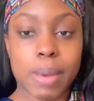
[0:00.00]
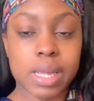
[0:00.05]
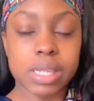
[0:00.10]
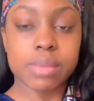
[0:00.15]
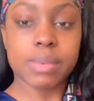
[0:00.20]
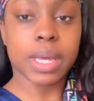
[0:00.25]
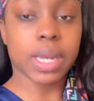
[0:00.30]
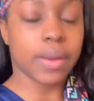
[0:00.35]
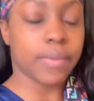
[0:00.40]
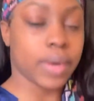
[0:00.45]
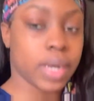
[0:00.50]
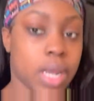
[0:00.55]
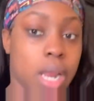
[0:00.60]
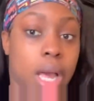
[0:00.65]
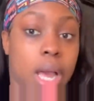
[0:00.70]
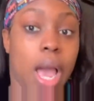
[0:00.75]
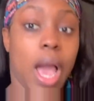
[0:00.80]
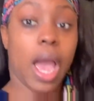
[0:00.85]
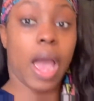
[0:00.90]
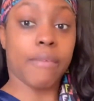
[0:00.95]
to be 11
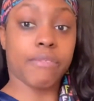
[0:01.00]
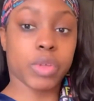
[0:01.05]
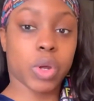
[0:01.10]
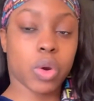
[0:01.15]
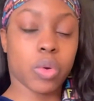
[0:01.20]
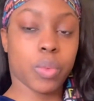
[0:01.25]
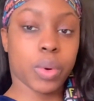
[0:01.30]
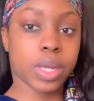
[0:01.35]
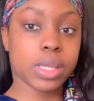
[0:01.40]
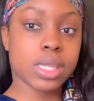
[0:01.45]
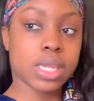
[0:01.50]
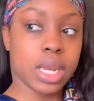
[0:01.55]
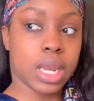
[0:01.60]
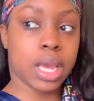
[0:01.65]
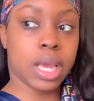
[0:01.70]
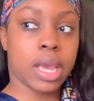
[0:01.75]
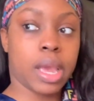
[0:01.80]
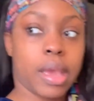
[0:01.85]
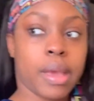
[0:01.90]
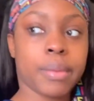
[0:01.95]
o'clock. I have to go to work
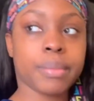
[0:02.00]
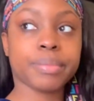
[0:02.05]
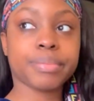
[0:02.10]
today.